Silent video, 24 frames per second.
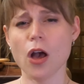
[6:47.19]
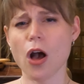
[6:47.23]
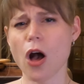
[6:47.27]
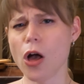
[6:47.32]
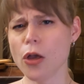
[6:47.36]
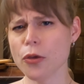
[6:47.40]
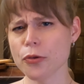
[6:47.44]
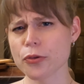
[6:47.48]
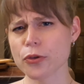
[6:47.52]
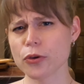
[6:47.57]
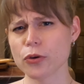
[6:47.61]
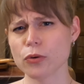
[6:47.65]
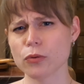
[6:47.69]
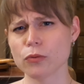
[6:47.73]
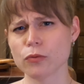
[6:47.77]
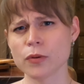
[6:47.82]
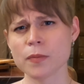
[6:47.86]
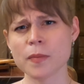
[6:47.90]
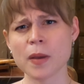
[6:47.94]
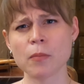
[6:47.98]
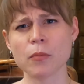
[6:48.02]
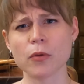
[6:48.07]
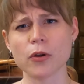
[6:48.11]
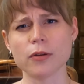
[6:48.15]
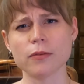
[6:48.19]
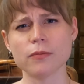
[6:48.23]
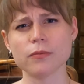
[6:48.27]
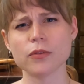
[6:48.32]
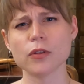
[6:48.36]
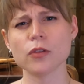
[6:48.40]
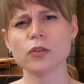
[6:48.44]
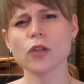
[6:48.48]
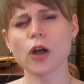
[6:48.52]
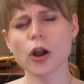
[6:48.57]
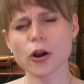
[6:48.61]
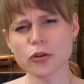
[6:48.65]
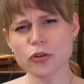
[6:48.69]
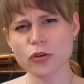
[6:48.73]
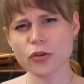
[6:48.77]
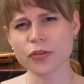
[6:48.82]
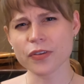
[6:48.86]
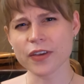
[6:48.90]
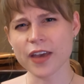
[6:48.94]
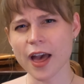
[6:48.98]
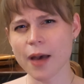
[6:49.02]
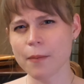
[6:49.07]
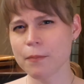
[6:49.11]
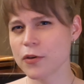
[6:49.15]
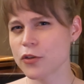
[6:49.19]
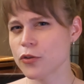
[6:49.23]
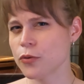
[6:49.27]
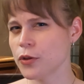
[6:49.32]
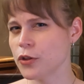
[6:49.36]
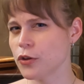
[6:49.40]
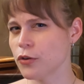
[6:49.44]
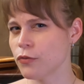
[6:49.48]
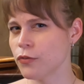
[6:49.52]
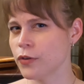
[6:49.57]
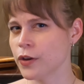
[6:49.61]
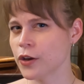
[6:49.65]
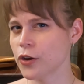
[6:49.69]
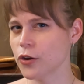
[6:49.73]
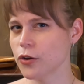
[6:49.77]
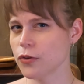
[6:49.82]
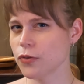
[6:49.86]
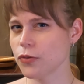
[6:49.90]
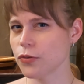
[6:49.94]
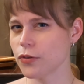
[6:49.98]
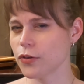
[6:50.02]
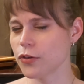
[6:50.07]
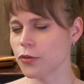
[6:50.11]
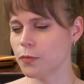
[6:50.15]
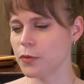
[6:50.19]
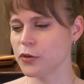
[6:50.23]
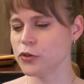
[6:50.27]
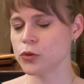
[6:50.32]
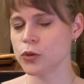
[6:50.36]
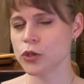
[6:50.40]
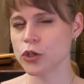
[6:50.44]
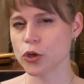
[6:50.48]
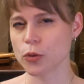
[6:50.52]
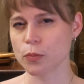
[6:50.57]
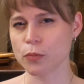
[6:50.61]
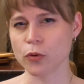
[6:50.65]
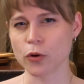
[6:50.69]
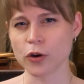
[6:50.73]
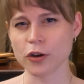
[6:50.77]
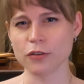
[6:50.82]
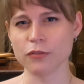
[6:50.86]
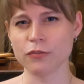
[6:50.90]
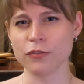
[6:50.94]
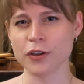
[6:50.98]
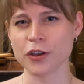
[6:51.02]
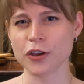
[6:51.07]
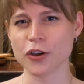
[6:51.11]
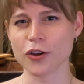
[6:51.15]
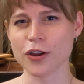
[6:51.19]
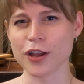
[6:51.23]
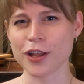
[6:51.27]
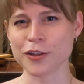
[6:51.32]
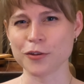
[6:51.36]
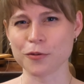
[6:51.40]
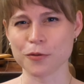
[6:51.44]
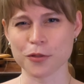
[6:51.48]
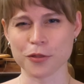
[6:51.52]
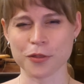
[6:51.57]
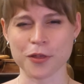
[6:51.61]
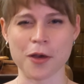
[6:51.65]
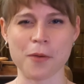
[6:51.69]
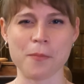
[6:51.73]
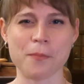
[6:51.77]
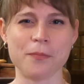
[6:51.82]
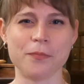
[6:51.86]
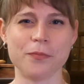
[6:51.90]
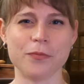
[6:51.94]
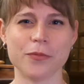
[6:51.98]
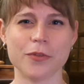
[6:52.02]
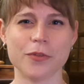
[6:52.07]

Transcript: Also, remember, the largest gap between your fingers is between your pointer finger and your thumb.